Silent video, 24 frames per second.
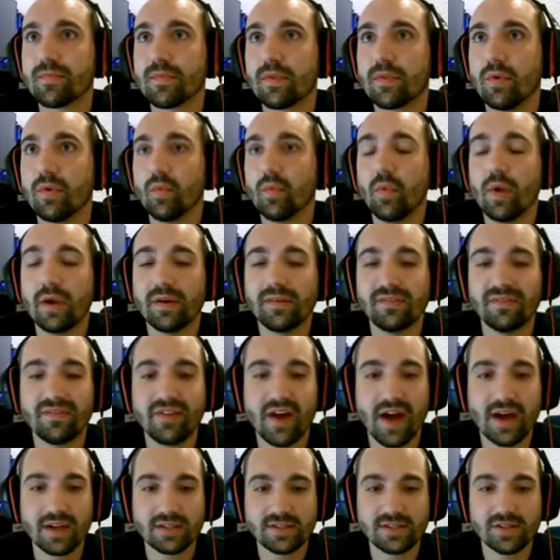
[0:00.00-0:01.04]
when
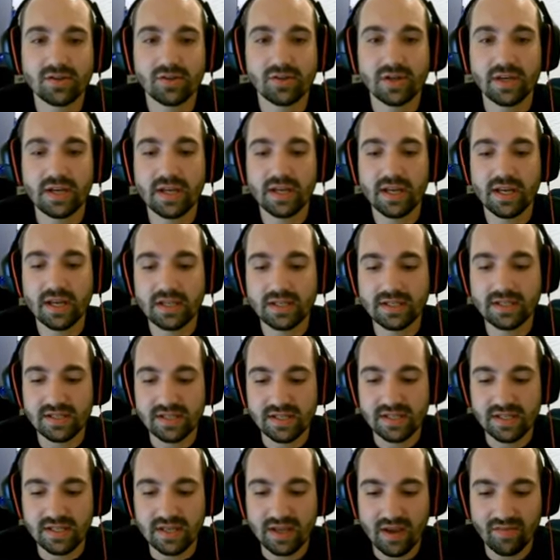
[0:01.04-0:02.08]
Valtteri is
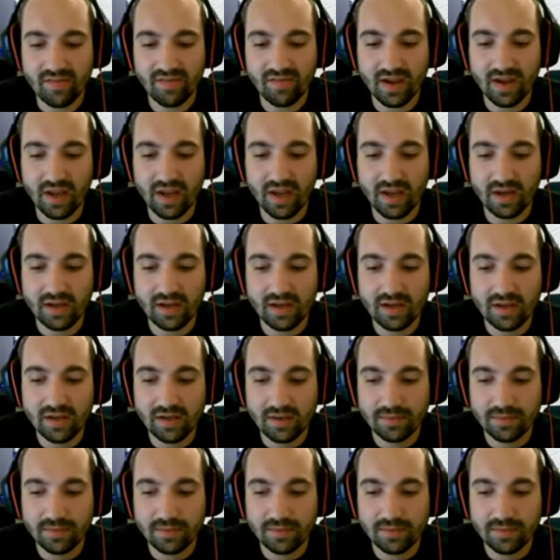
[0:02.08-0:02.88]
given